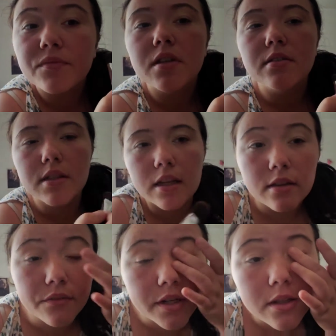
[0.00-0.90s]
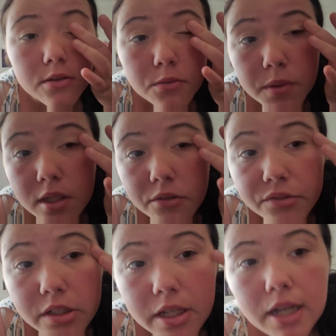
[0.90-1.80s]
just to get the videos real
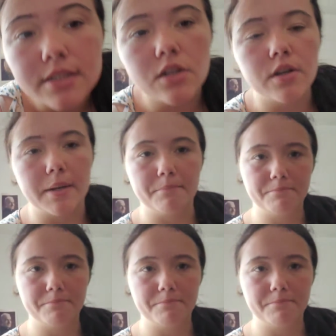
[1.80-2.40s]
for you guys. Okay,